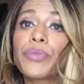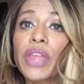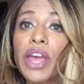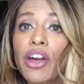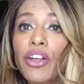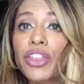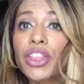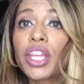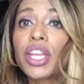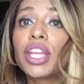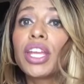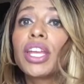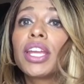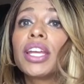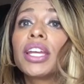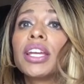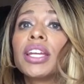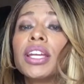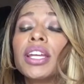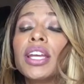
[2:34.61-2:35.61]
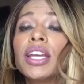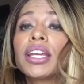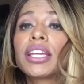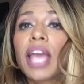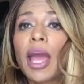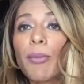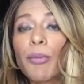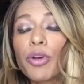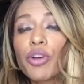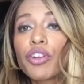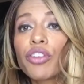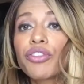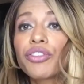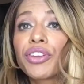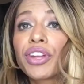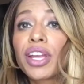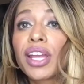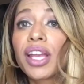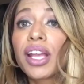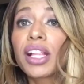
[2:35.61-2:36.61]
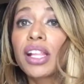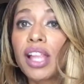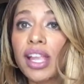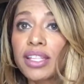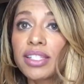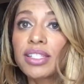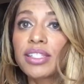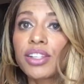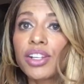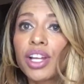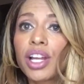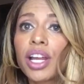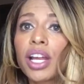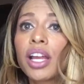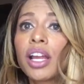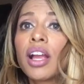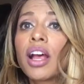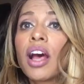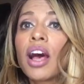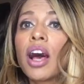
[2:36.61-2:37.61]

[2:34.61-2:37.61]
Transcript: healthy, chemical-free cleanser.